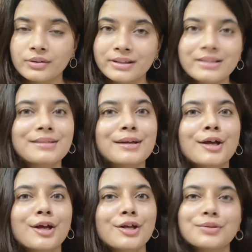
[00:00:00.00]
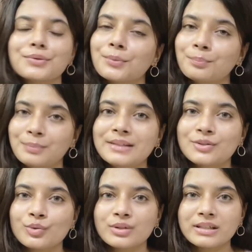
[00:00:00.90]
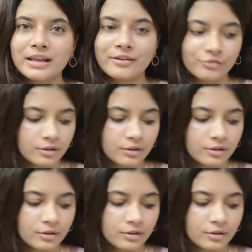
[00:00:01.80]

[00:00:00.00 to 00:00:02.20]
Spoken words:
nowadays, so please choose it.